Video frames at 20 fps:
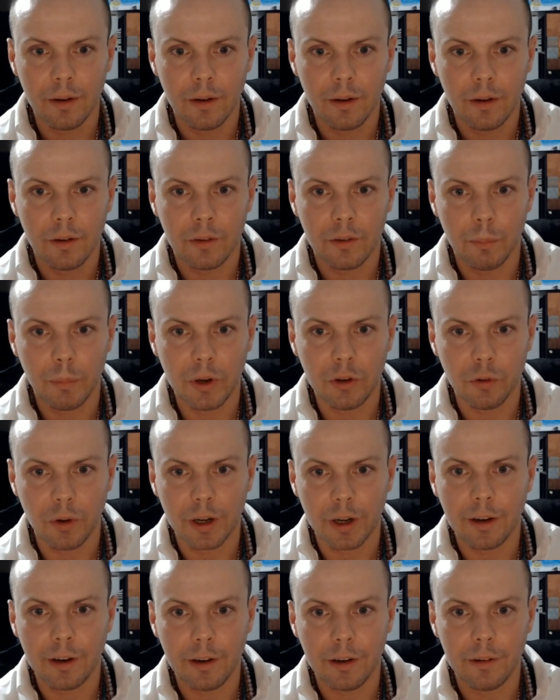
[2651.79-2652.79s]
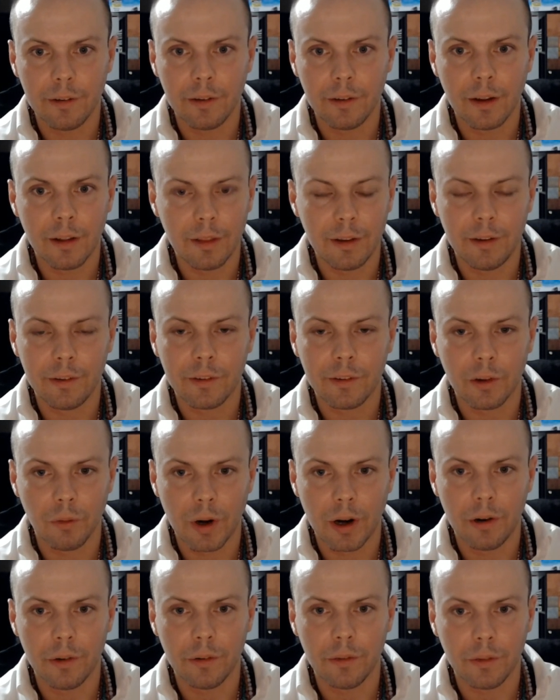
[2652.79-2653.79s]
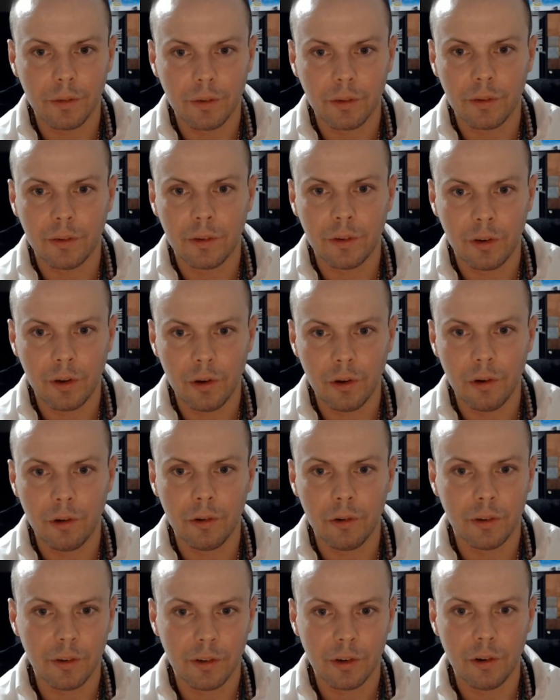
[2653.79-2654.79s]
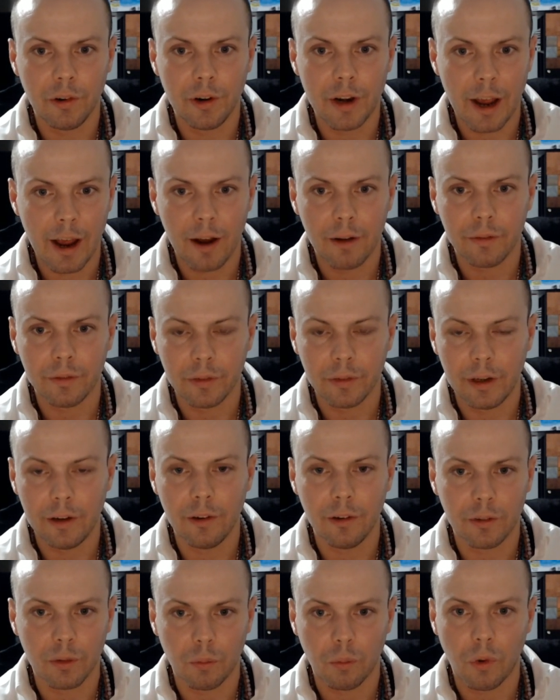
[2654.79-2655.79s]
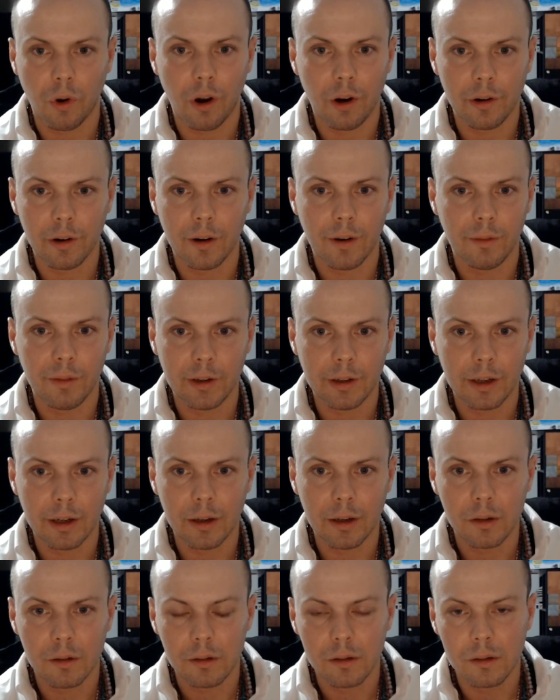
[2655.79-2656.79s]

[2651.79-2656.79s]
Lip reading: should be drinking at least around 2 to 2.5 liters of water every day,